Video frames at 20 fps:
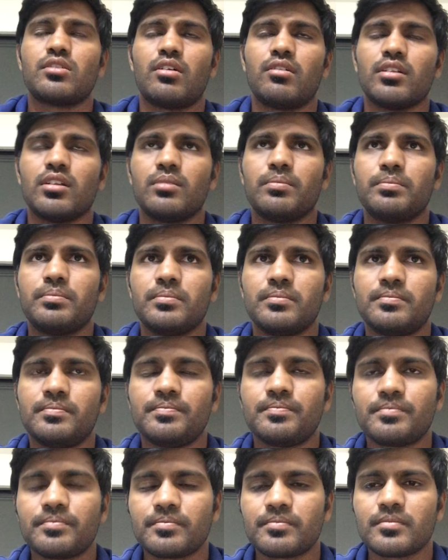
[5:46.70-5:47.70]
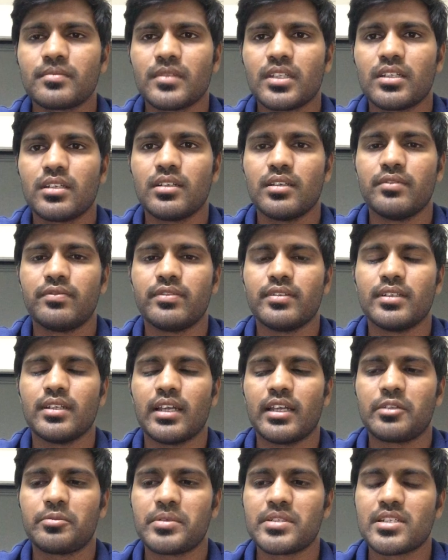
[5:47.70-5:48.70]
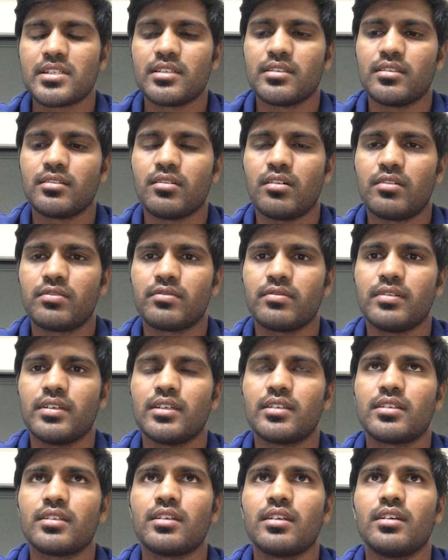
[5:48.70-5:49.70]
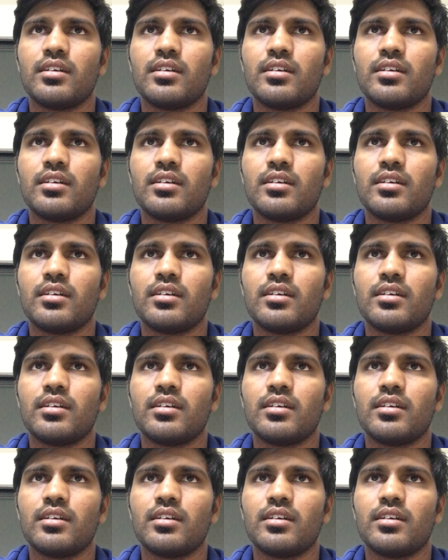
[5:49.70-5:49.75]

develop. If we, especially in the software,